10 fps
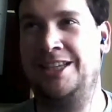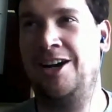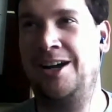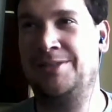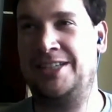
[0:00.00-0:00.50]
up on
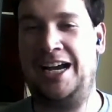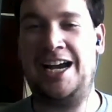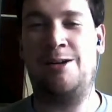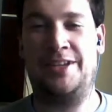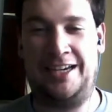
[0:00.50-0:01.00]
someone's lawn and
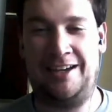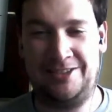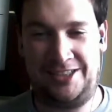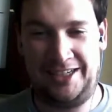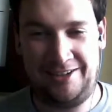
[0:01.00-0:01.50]
was like, I
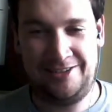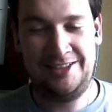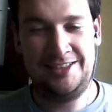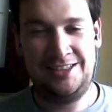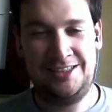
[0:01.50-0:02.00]
own this house
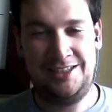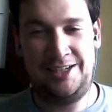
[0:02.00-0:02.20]
now.